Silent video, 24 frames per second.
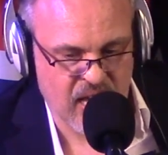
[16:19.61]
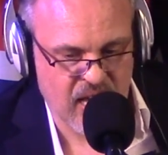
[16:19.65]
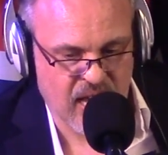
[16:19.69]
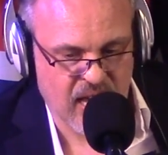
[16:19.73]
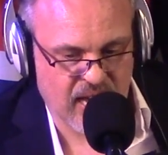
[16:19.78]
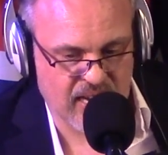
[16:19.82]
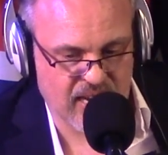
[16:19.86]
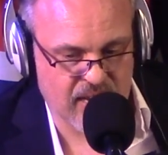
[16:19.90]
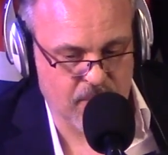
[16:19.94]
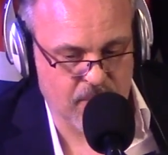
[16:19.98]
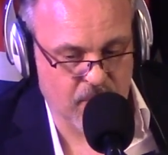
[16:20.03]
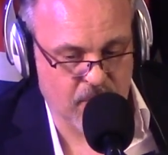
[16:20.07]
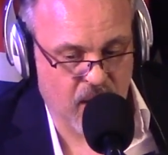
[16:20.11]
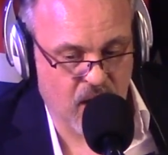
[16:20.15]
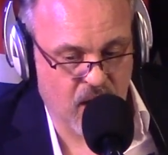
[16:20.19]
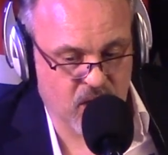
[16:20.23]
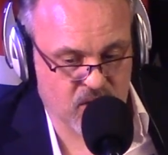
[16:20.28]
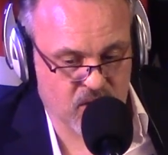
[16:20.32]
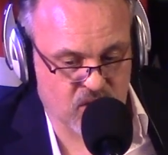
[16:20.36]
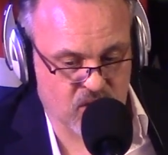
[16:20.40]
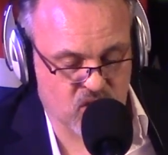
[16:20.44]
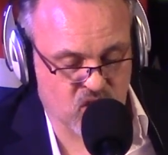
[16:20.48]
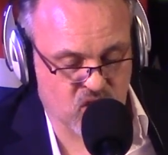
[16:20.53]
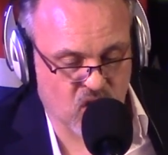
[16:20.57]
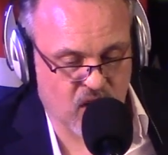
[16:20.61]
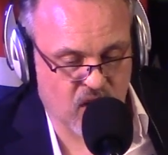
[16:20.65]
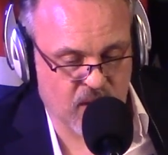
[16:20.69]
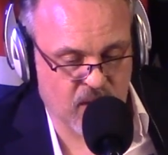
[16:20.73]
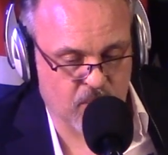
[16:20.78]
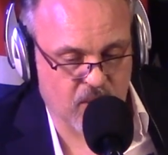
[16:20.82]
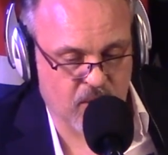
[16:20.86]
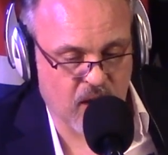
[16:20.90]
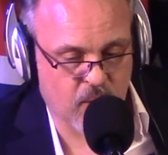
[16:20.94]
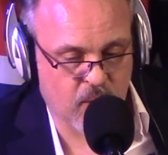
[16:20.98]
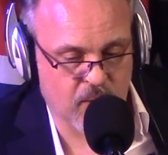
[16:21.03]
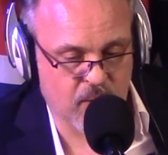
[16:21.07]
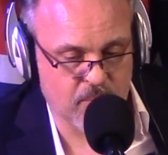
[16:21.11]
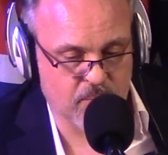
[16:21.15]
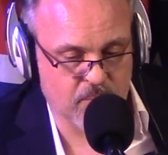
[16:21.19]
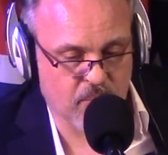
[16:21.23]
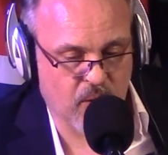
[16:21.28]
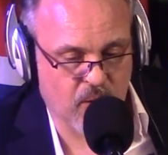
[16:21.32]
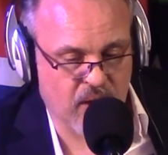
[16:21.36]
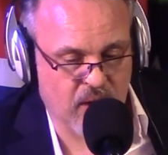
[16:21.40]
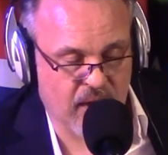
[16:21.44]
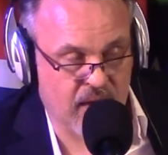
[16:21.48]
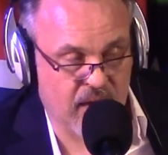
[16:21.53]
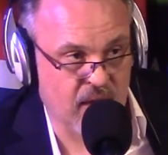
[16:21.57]
And he marked the time going
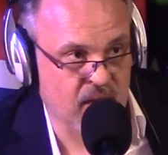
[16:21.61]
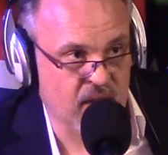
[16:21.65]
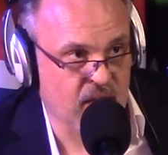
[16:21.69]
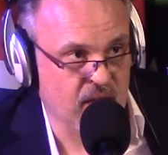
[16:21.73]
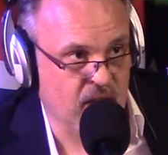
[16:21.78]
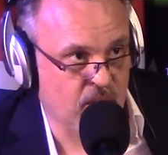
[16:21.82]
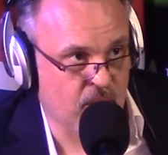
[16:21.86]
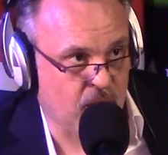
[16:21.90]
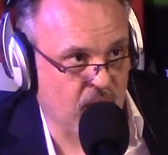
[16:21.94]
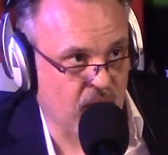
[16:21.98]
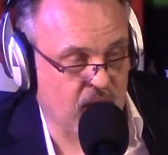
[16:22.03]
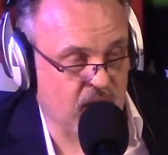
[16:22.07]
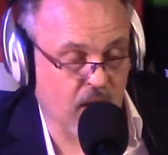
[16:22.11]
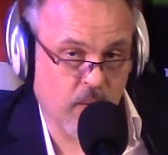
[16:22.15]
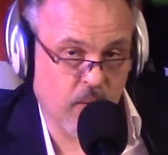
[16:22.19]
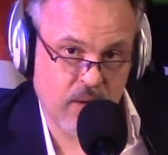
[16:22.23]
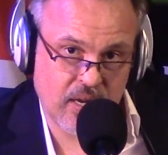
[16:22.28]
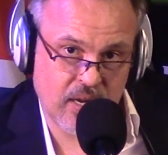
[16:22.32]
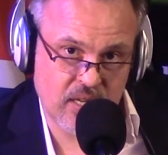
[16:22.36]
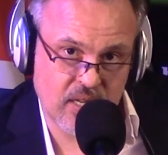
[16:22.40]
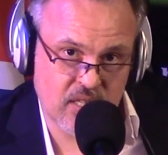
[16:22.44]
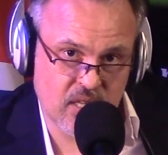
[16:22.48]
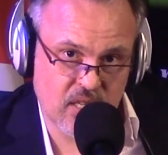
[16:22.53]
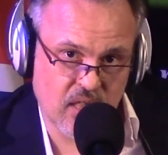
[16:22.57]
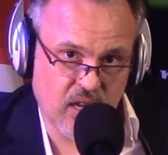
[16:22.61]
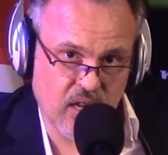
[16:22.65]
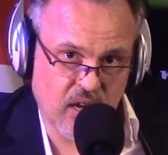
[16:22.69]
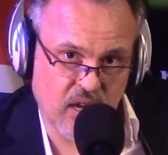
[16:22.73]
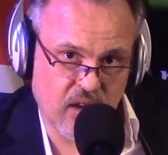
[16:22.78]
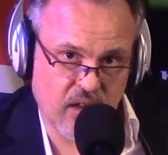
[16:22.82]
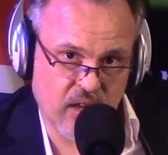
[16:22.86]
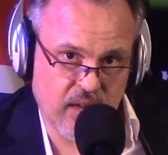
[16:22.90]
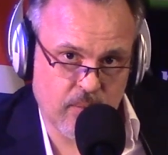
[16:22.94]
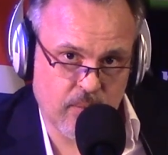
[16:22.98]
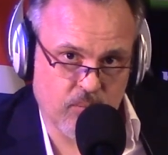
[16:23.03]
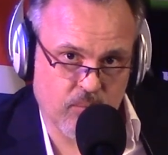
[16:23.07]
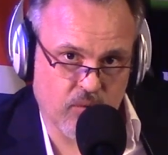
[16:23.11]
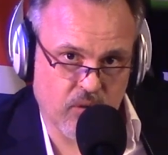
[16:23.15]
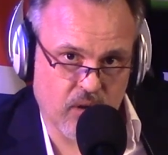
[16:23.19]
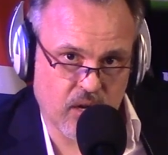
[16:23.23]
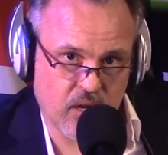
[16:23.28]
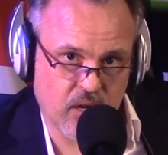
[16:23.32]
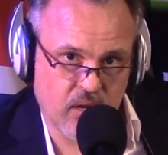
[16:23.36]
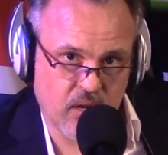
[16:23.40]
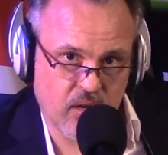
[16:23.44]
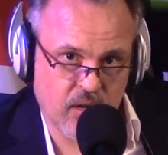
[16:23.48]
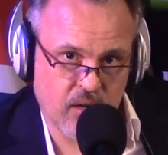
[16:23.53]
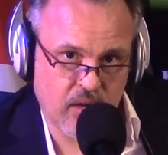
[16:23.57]
by by going into the
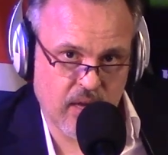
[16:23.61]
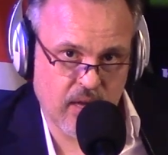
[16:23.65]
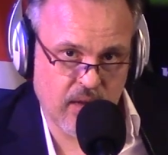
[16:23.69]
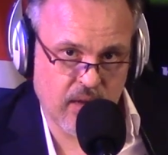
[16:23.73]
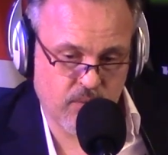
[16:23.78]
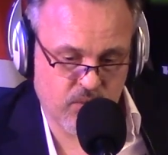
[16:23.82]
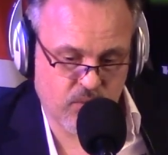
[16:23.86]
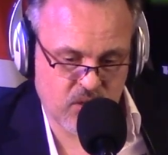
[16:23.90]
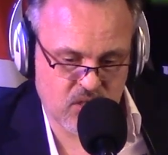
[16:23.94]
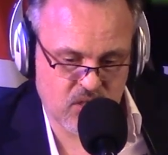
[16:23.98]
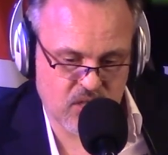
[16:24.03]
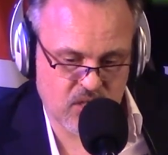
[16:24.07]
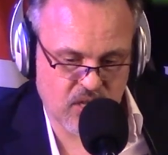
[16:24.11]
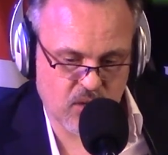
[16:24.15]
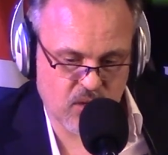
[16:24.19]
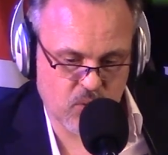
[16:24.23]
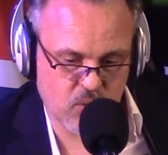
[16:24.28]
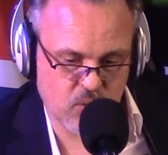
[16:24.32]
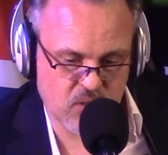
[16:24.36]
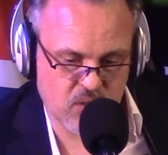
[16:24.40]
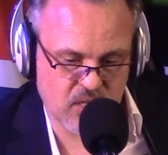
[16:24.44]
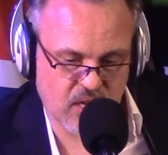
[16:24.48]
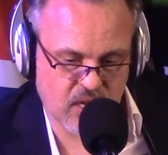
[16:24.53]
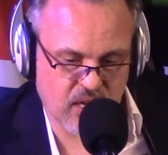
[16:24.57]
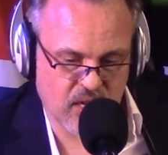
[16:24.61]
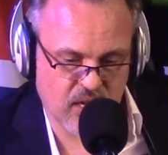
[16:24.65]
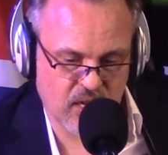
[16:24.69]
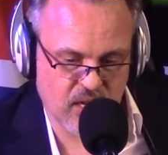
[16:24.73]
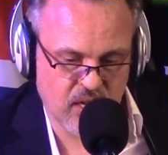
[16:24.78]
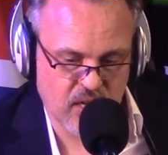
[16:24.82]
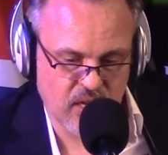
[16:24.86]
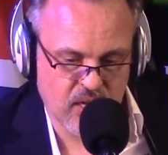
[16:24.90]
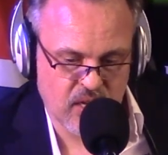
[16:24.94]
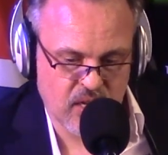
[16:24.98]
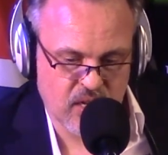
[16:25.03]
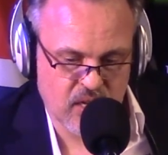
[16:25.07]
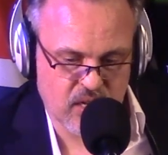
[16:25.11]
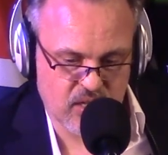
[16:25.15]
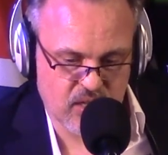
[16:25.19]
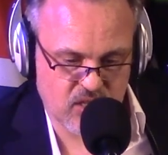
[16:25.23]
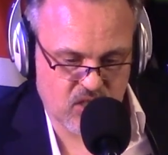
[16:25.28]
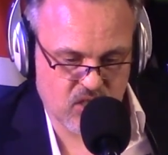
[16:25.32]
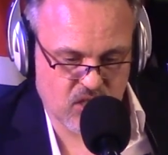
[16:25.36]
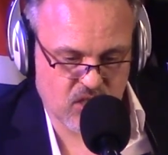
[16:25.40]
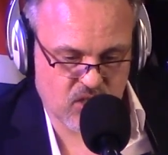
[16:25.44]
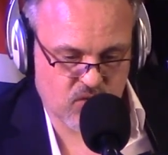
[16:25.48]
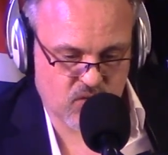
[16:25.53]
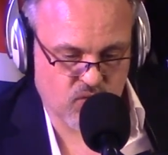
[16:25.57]
library every single day and
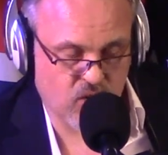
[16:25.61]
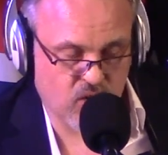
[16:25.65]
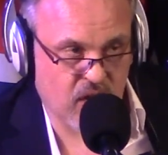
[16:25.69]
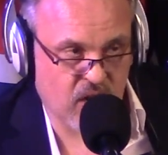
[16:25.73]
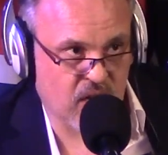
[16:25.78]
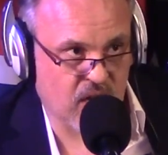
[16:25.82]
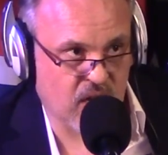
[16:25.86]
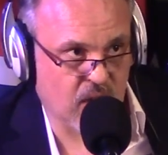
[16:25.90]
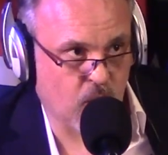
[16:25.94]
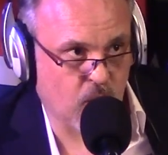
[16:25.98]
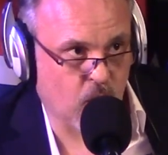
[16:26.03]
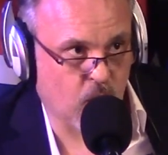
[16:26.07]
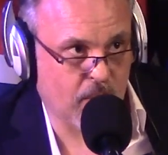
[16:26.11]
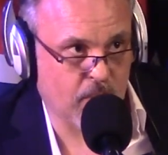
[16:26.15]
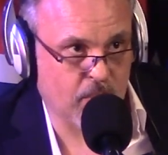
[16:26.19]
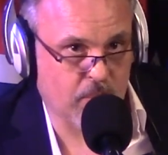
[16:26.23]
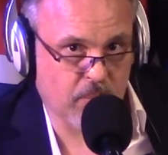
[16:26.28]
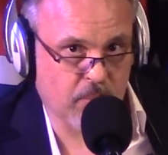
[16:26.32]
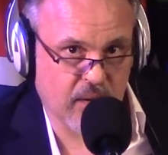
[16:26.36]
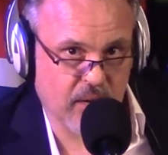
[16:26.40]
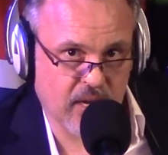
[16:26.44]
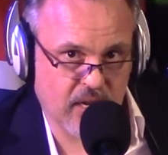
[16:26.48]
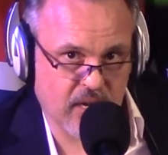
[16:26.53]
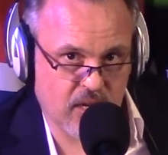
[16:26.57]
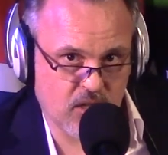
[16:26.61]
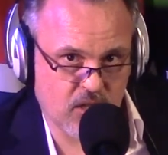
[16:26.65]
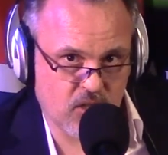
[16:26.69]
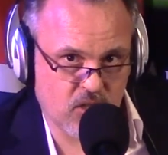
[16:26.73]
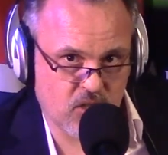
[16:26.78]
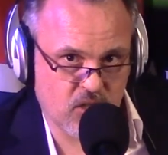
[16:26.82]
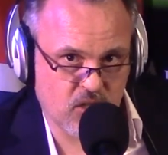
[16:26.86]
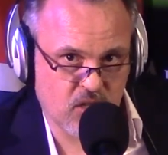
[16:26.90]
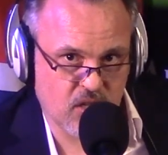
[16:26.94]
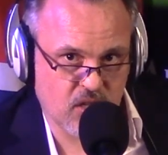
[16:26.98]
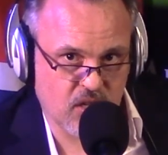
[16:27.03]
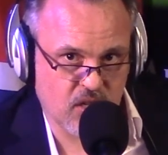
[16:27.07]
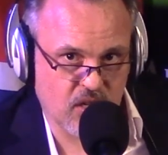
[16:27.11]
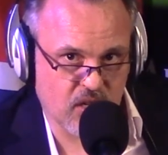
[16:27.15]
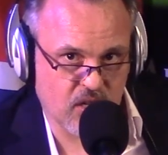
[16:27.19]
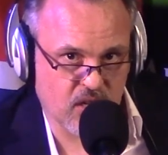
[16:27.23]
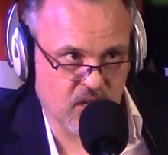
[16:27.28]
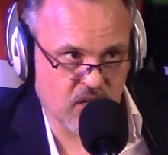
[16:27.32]
just reading one page oh.